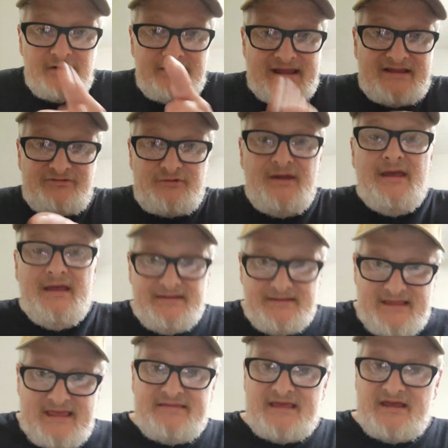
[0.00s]
That's
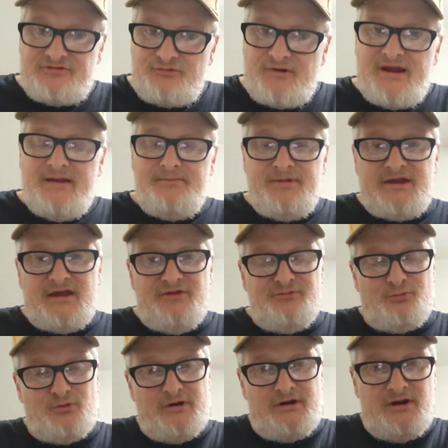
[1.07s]
right. Because
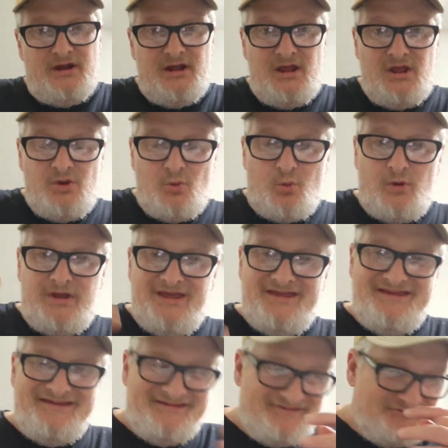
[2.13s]
when when
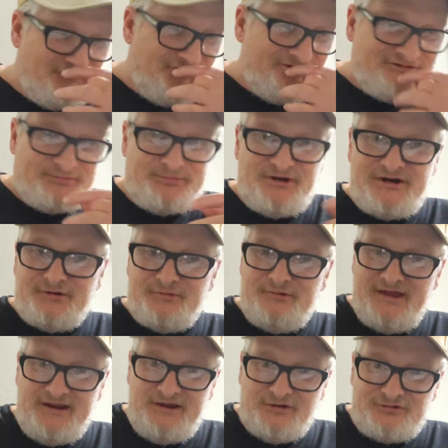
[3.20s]
Spreaker
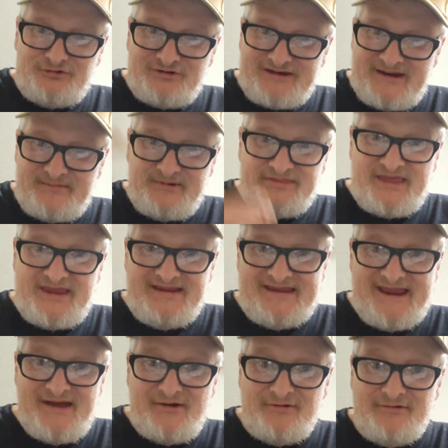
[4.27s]
Radio took everything
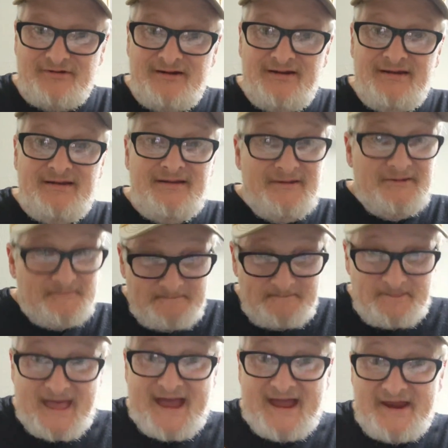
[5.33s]
down,
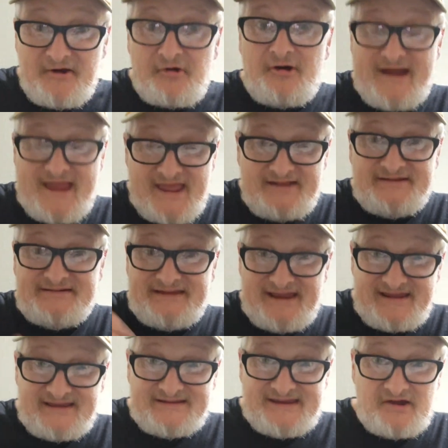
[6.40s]
iHeart had to
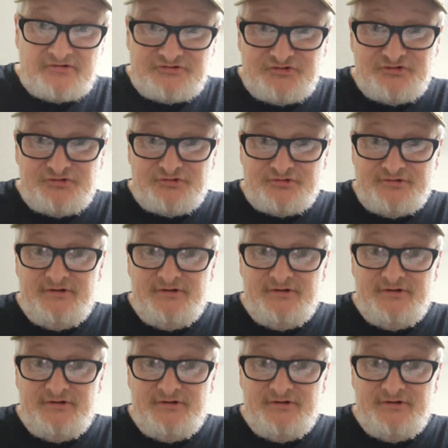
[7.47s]
take it down too.